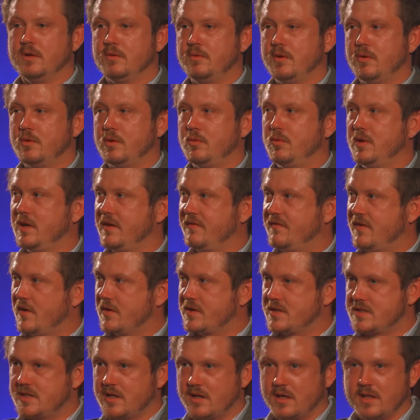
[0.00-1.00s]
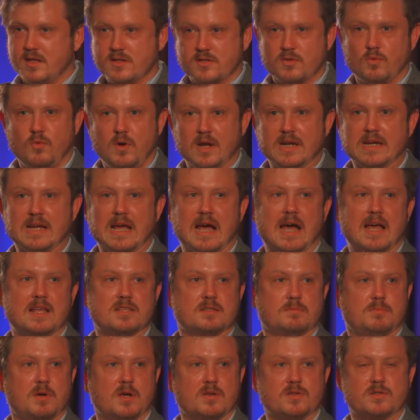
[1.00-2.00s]
we were really focusing on this one guy as
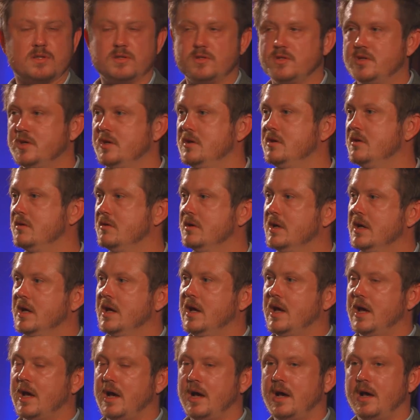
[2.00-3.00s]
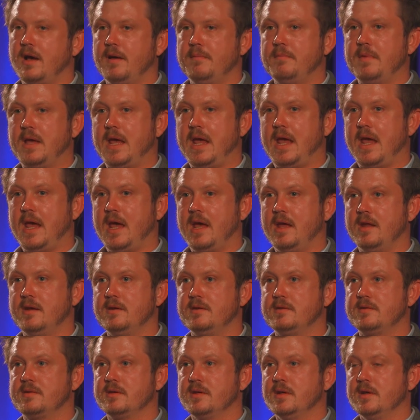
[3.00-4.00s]
opposed to two.
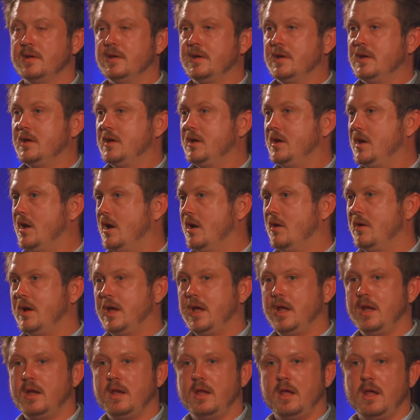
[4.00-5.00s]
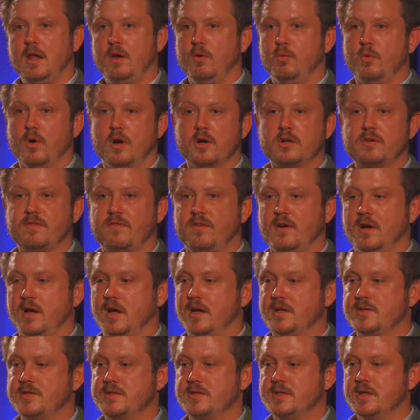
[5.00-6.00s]
And, you know, it worked for
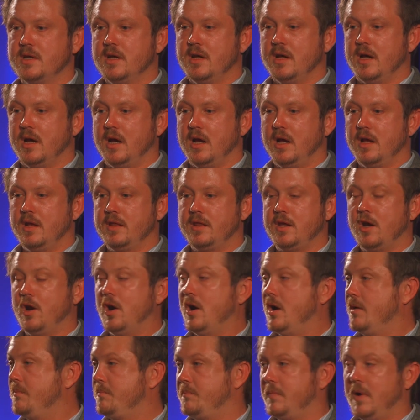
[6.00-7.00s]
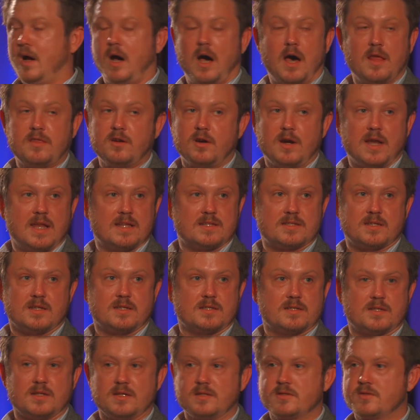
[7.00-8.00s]
us. There are other
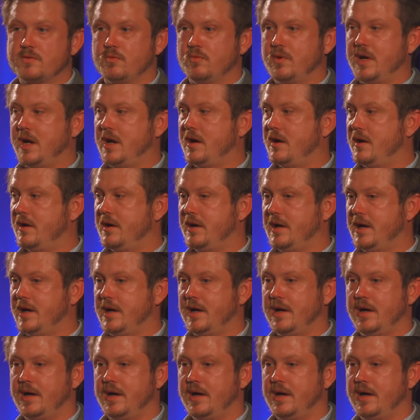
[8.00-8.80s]
instances where,